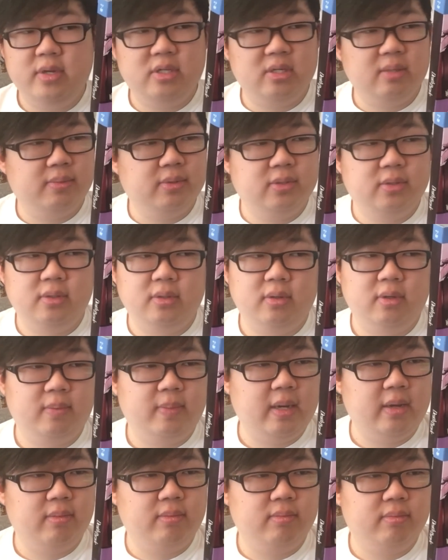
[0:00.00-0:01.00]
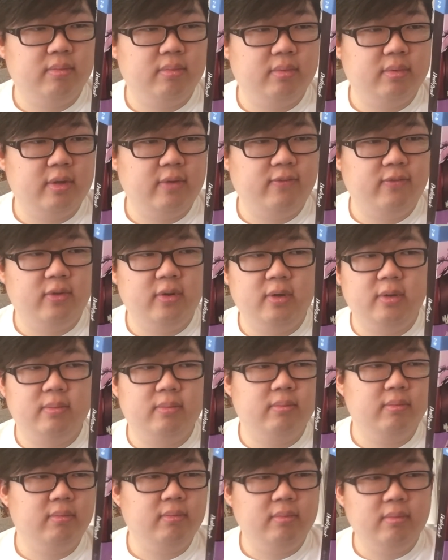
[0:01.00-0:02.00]
each episode about
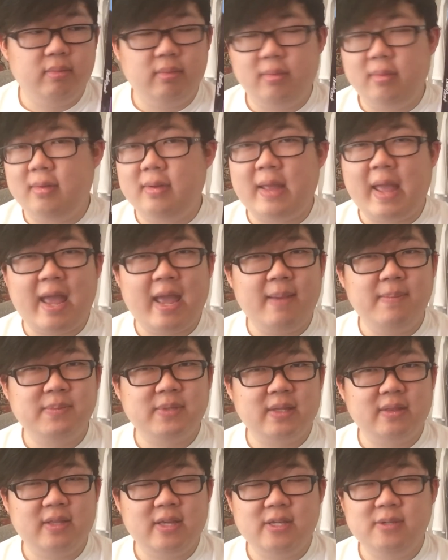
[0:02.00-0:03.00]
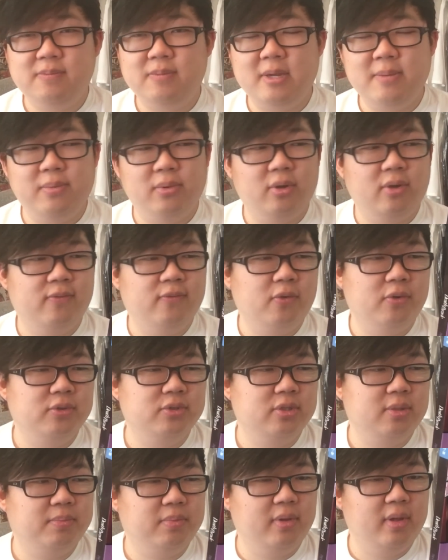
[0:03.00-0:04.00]
different games that these people are
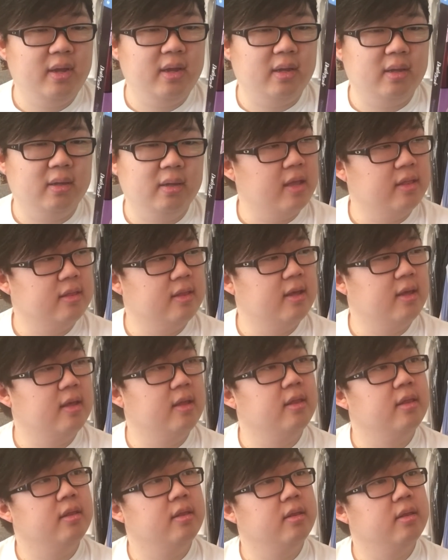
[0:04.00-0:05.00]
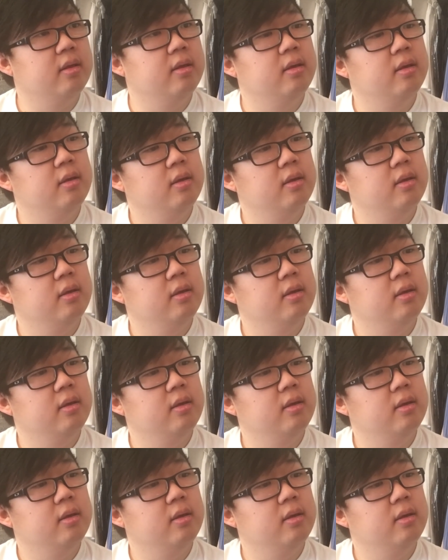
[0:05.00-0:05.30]
forced to play, and then